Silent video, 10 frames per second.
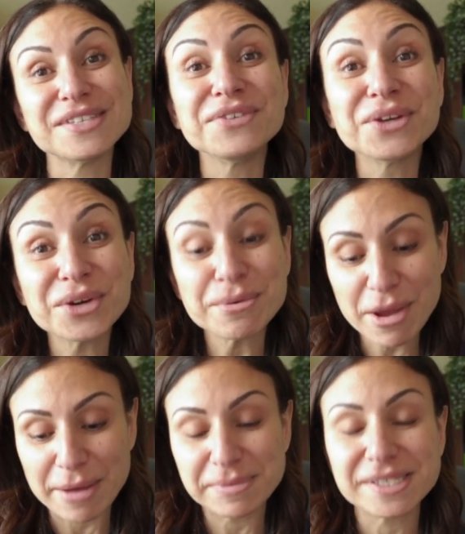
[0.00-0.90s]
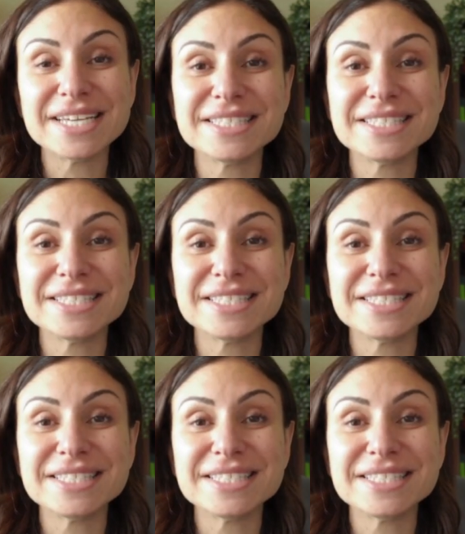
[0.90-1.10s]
If you go to my website,